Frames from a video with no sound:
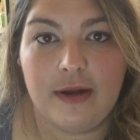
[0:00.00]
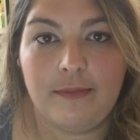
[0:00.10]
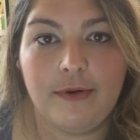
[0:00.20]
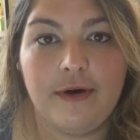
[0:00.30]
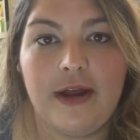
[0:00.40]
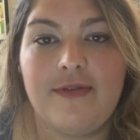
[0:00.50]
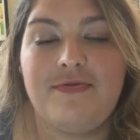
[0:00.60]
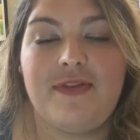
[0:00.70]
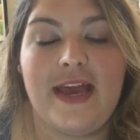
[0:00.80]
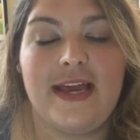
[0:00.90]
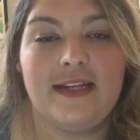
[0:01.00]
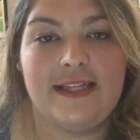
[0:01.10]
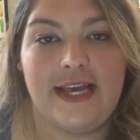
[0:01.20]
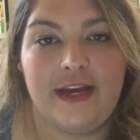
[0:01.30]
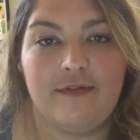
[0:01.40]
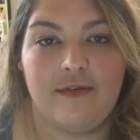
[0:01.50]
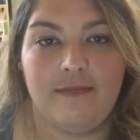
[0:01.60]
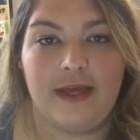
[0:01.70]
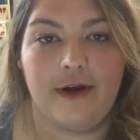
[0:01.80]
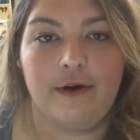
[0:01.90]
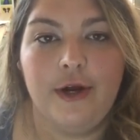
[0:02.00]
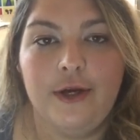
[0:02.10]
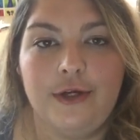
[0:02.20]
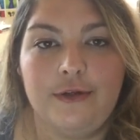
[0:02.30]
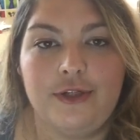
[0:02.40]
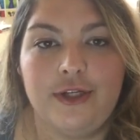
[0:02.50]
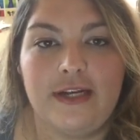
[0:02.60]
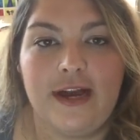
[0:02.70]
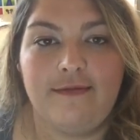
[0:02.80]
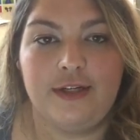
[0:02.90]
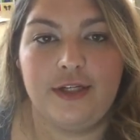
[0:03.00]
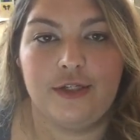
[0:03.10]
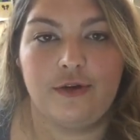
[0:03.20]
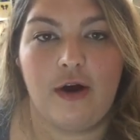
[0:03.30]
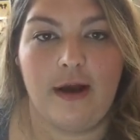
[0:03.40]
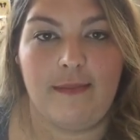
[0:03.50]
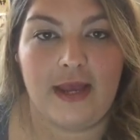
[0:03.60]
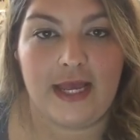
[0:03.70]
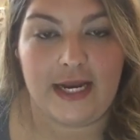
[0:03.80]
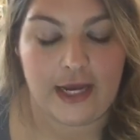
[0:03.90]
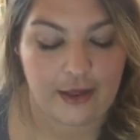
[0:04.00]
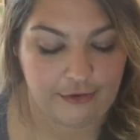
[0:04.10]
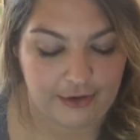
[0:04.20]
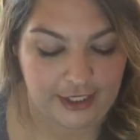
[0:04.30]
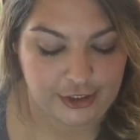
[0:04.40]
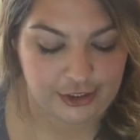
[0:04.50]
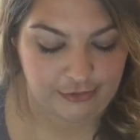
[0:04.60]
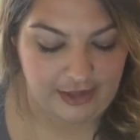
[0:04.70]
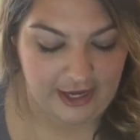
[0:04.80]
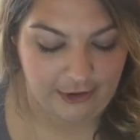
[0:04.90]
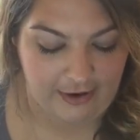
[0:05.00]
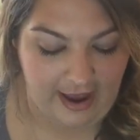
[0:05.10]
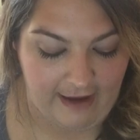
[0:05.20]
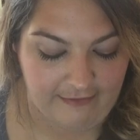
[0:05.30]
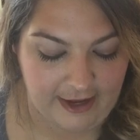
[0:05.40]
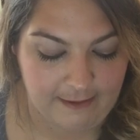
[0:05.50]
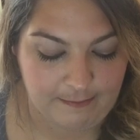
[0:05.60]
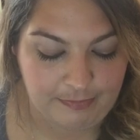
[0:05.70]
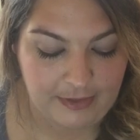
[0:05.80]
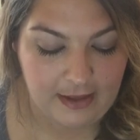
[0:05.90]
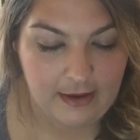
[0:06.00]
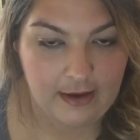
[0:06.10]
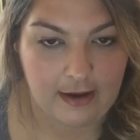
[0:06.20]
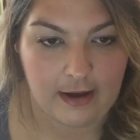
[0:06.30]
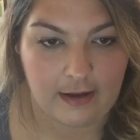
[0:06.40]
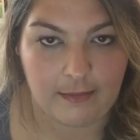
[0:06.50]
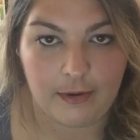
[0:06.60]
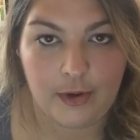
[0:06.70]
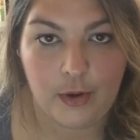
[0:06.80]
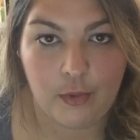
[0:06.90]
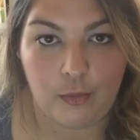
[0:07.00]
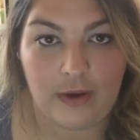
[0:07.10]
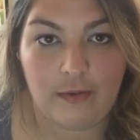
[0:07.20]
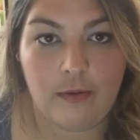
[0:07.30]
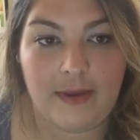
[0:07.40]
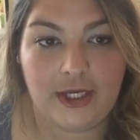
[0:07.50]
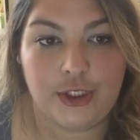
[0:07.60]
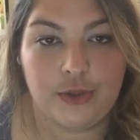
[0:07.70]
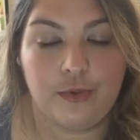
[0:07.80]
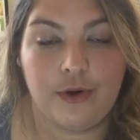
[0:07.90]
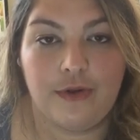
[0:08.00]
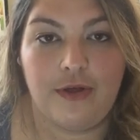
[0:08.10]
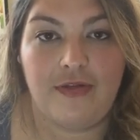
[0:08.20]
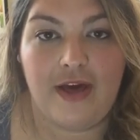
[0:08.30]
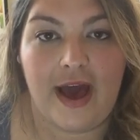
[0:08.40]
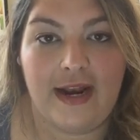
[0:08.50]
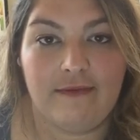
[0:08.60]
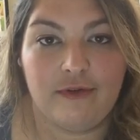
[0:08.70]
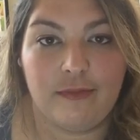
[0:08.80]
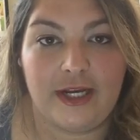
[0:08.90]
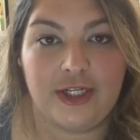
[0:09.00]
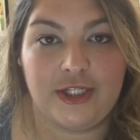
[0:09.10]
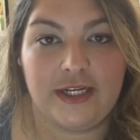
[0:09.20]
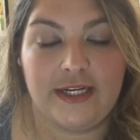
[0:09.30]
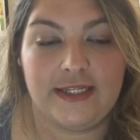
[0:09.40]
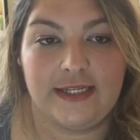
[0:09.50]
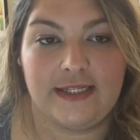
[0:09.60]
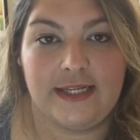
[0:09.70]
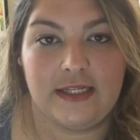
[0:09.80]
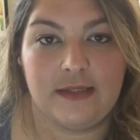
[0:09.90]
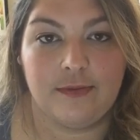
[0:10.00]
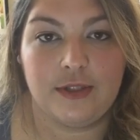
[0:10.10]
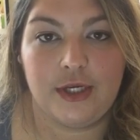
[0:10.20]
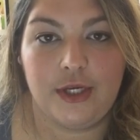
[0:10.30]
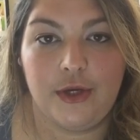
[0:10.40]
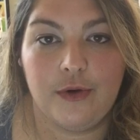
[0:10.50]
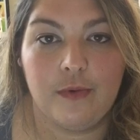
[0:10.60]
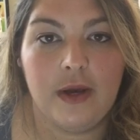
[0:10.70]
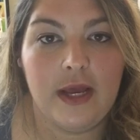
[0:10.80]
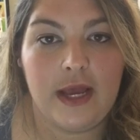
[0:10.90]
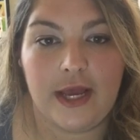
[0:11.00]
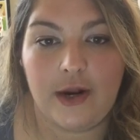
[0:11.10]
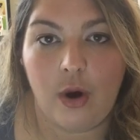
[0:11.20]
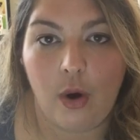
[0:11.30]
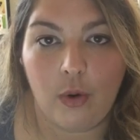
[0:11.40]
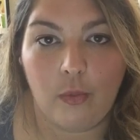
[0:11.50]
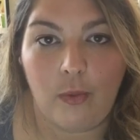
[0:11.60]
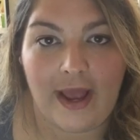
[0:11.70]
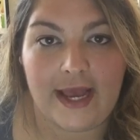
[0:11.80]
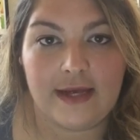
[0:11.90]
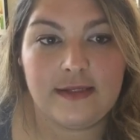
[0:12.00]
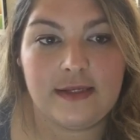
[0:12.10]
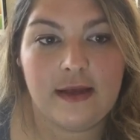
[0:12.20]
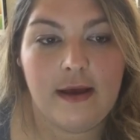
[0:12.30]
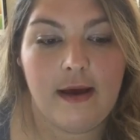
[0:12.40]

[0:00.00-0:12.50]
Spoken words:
number, and they can take it from there. You shouldn't have to describe any other issue that you're having. We will make sure that that information is accessible to you in all ways.